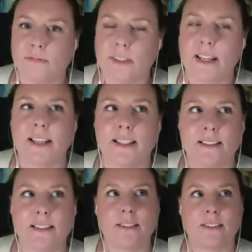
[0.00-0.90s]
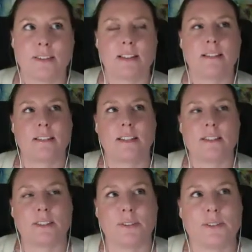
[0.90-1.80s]
yeah, and it's
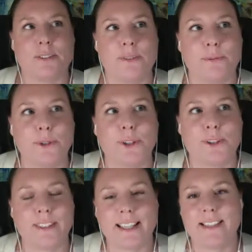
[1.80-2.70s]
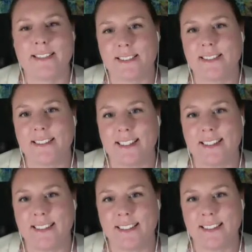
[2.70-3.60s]
such a good word,
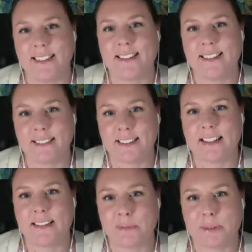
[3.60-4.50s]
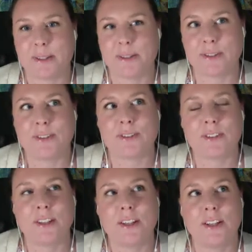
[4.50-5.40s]
agency, in this case, because
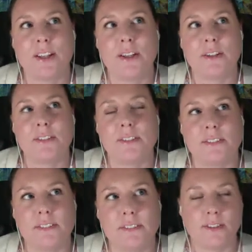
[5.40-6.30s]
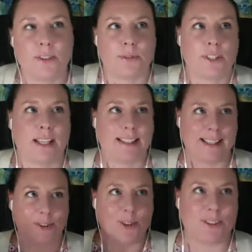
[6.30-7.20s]
it's,
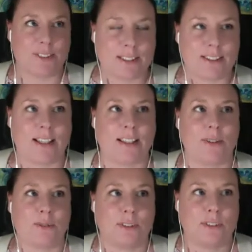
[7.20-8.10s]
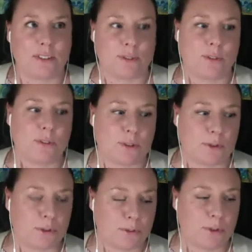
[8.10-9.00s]
taking on the diagnosis and
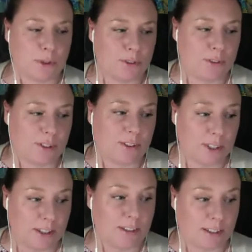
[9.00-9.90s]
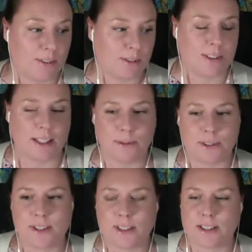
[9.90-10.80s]
also, of course, the drugs, as you say,
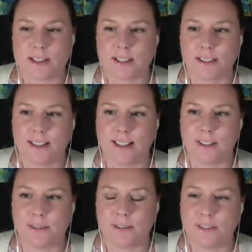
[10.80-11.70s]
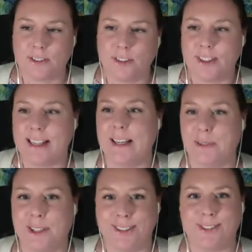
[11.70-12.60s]
which is kind of not
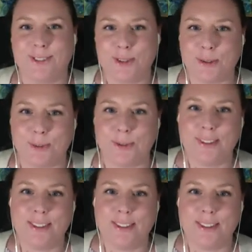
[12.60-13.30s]
allowing us to